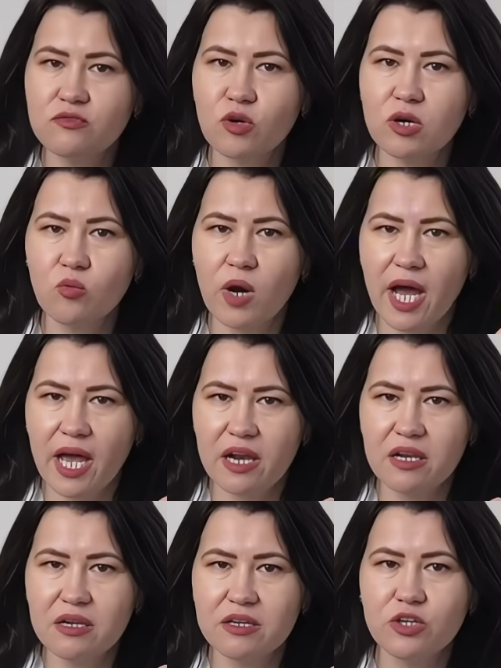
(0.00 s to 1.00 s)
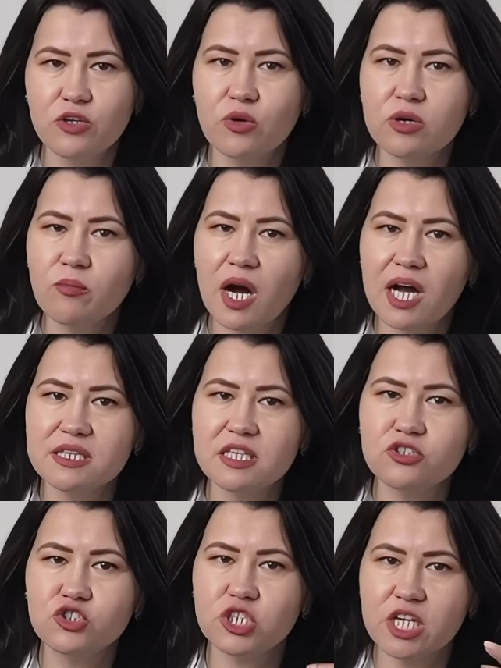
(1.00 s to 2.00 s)
for a while, your
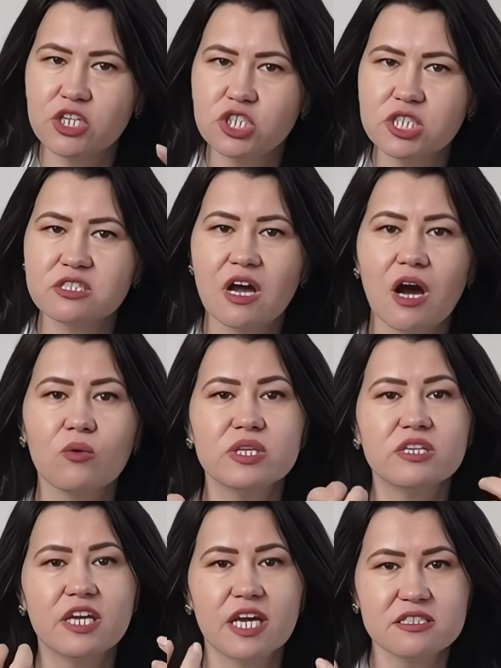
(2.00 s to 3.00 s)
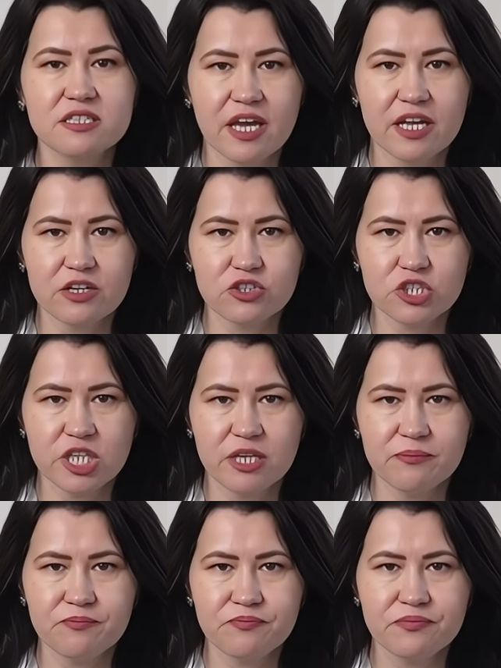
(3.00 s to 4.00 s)
body changes how it gets
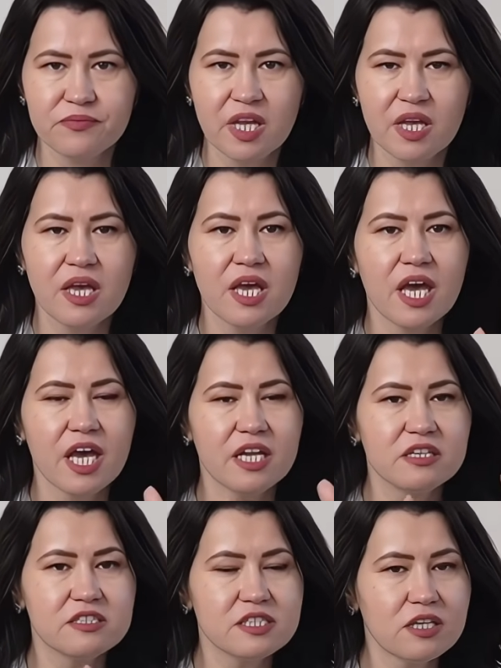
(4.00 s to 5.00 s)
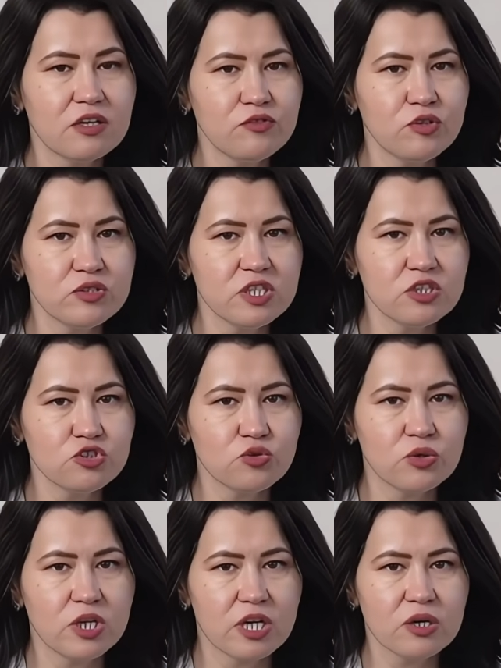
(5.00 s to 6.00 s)
energy. And instead of using
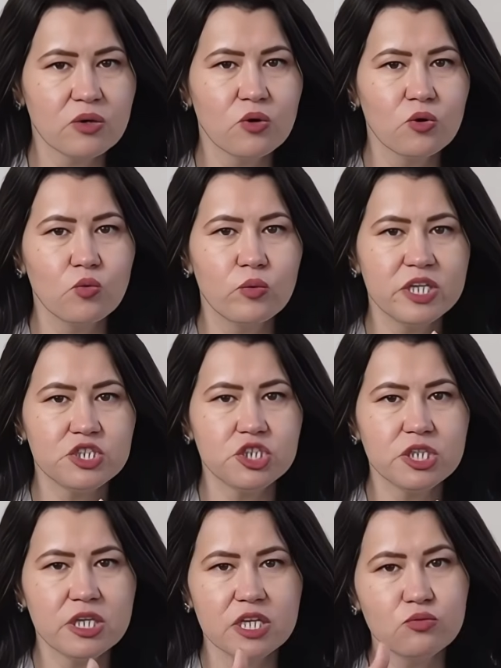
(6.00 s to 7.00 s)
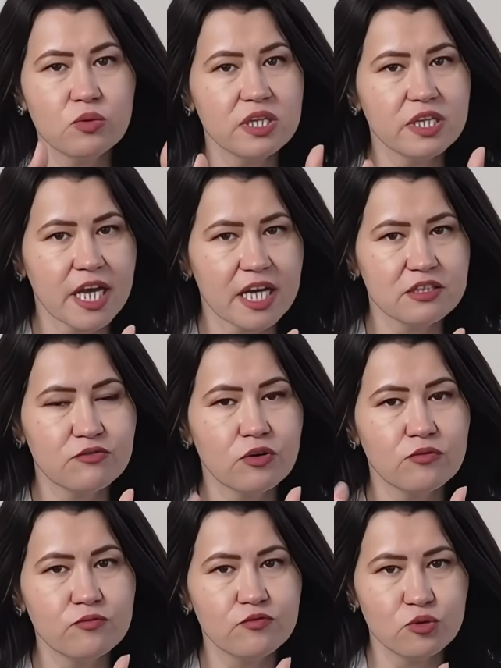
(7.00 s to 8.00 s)
sugar, which it will get
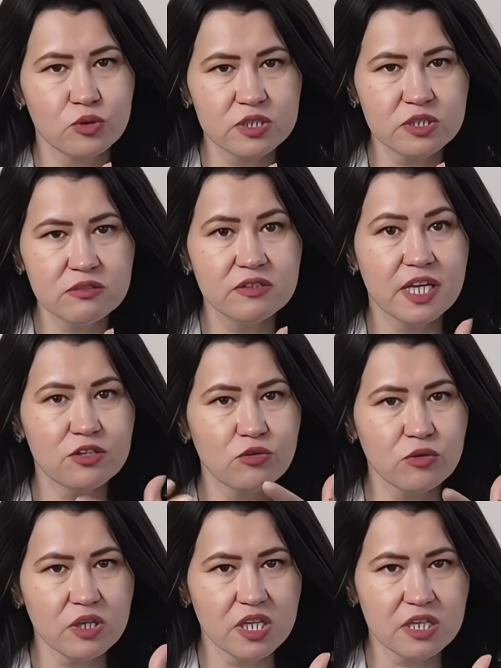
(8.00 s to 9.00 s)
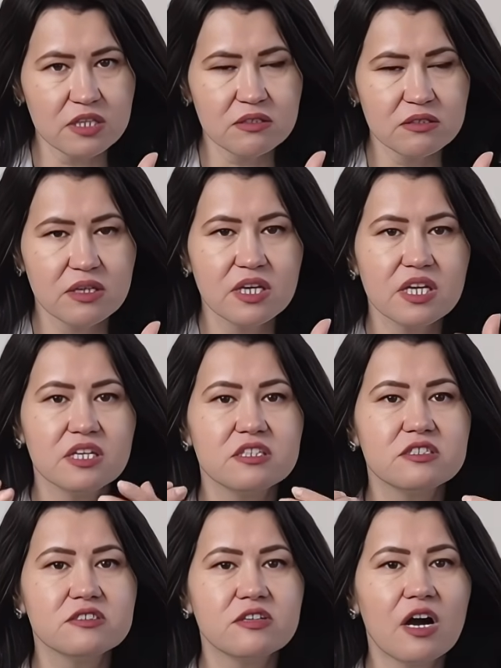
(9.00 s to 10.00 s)
from food that you eat, it
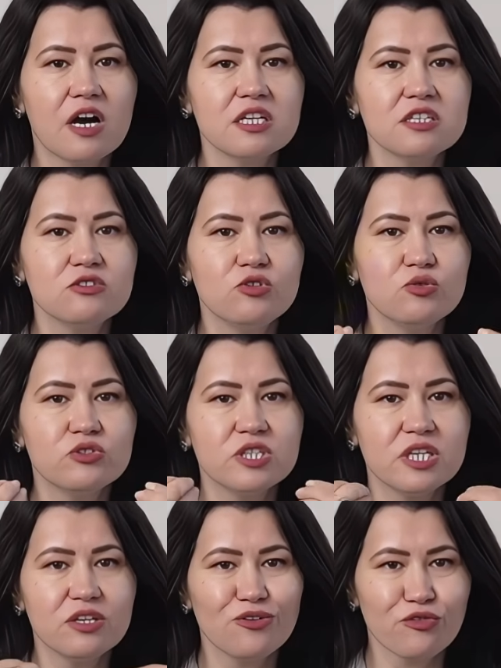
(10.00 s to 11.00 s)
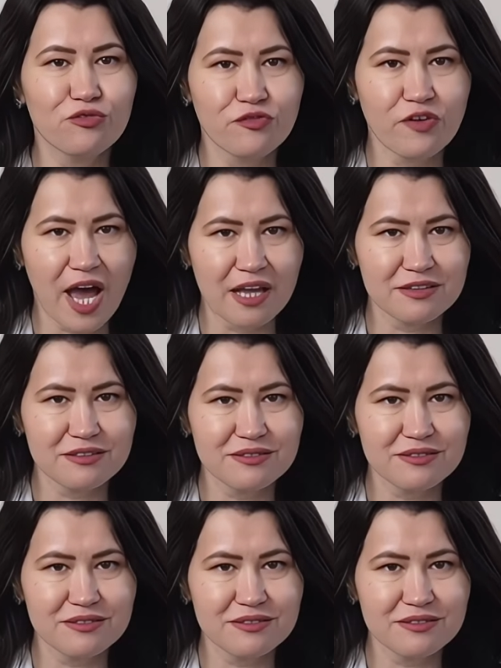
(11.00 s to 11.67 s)
starts using your fat.